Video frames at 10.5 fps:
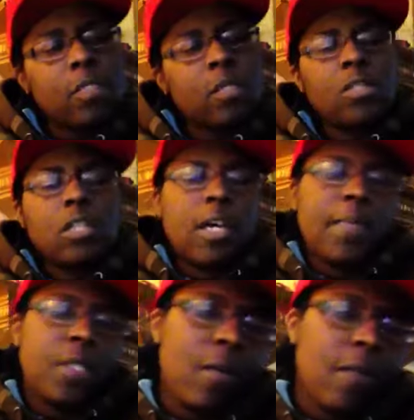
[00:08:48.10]
So she
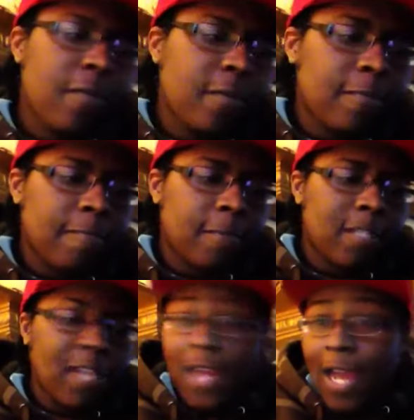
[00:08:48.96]
comes over
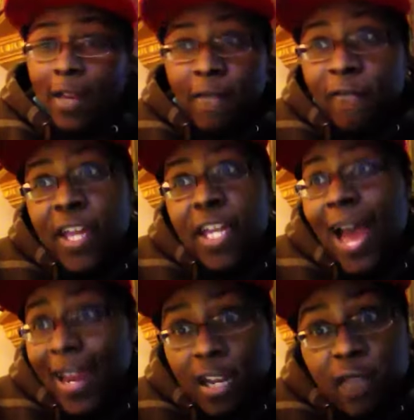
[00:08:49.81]
because I, I didn't invent
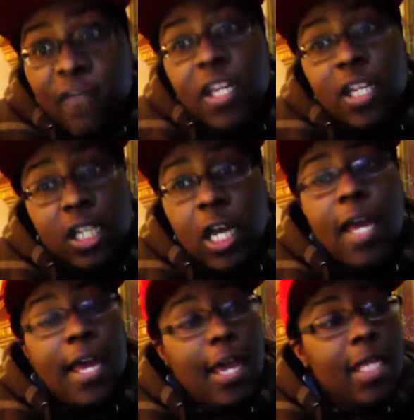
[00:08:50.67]
I didn't invent it to her
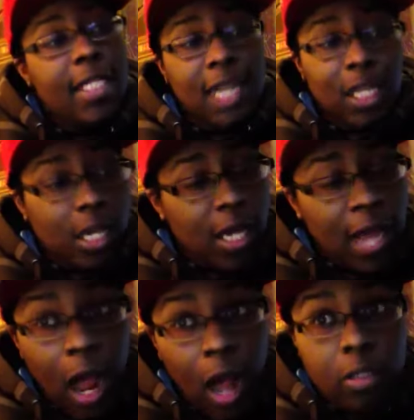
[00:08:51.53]
ass, telling her
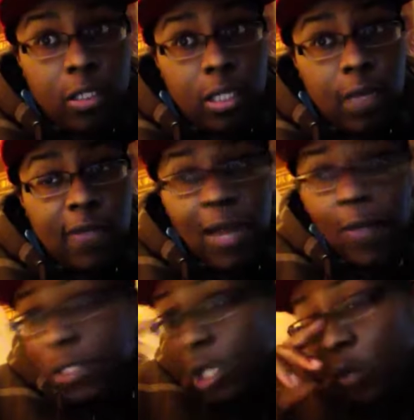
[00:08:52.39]
all this stuff, and I
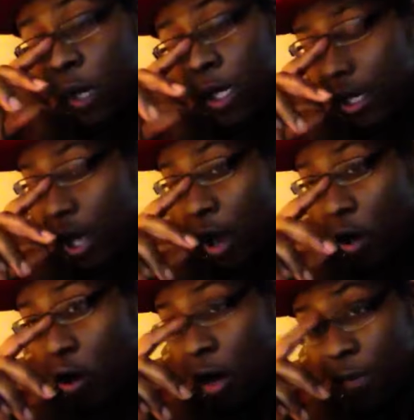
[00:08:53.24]
was so ready to call
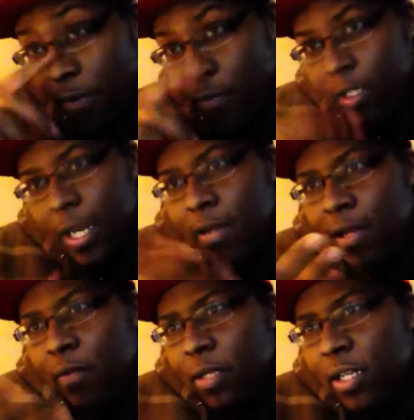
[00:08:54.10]
corporate, which I know
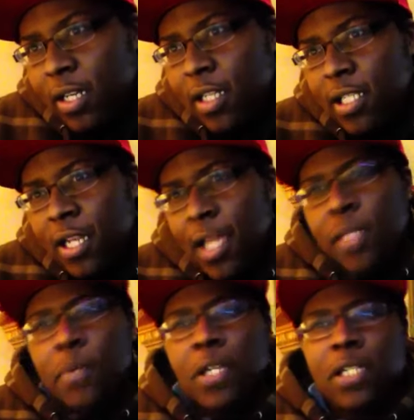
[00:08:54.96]
they want to do shit,
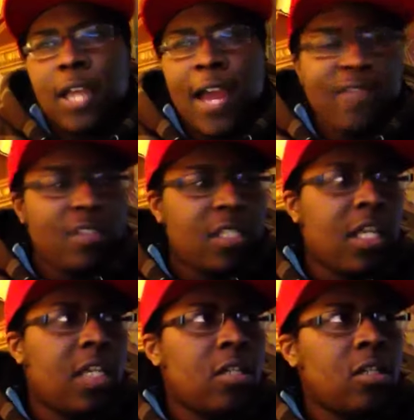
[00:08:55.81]
especially after
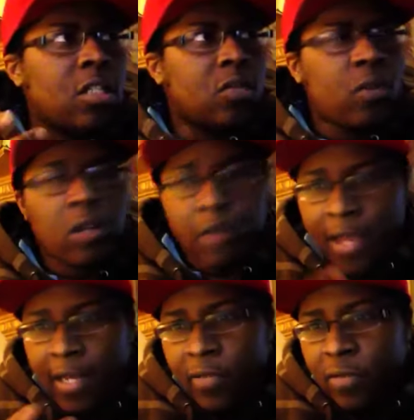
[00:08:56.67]
seeing the little story on
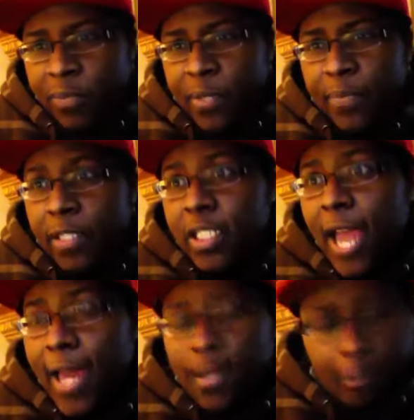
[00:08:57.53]
how they do the people in
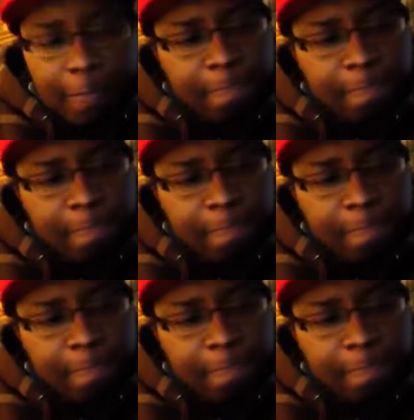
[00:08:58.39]
China.